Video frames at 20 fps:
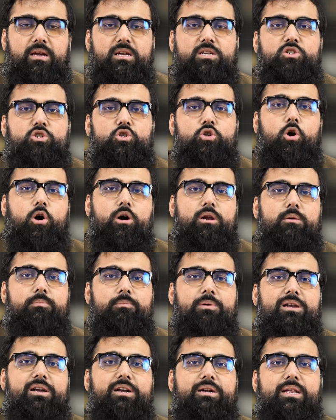is your
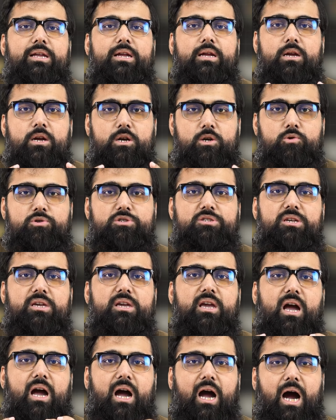ability to
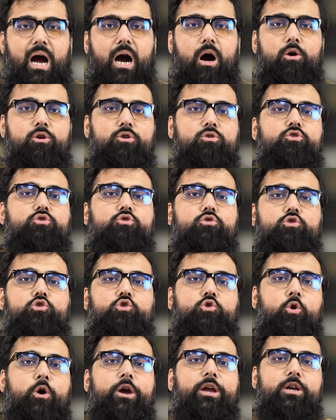see how you should
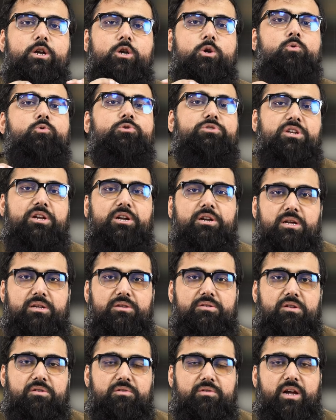join two
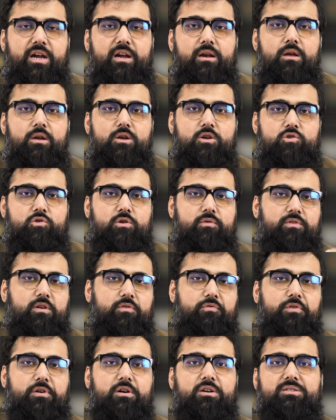sentences, right? So if the
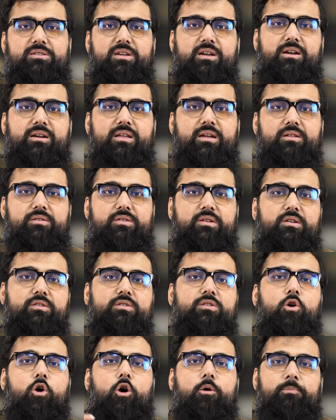first sentence is
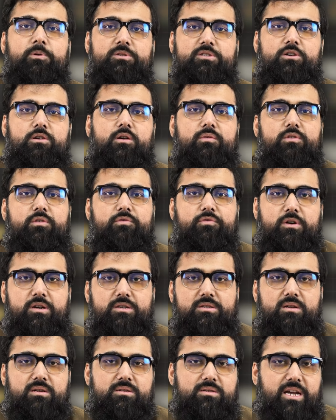the opposite of the
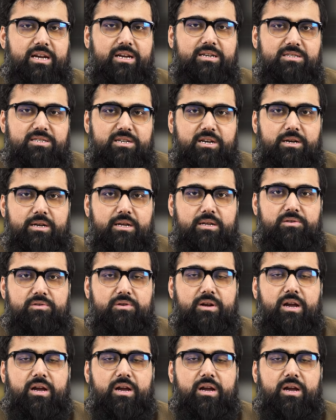second sentence,